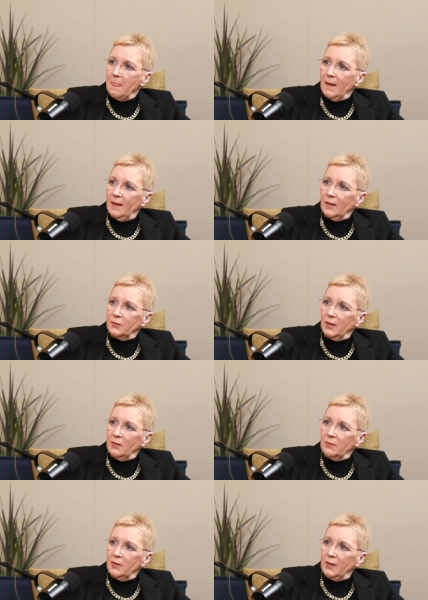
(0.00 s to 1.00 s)
And I've done
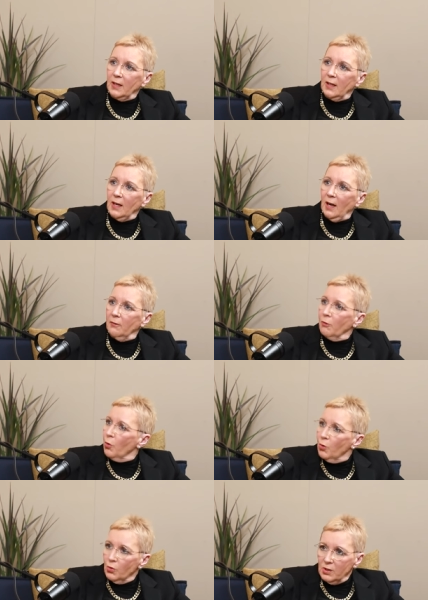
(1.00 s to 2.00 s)
everything. I've
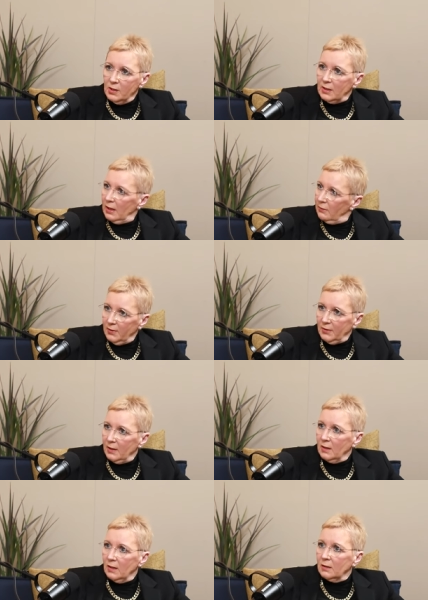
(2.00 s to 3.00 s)
owned
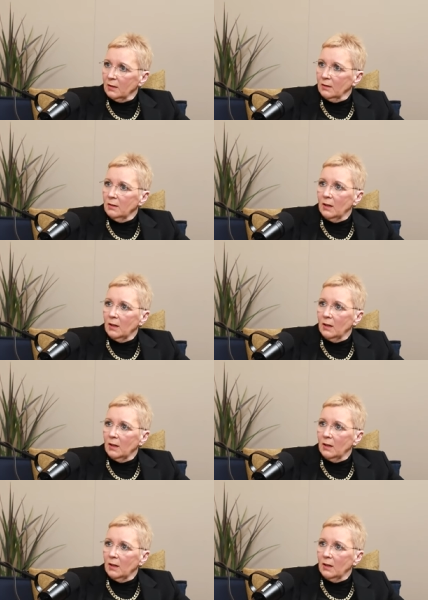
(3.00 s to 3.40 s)
everything that I've done.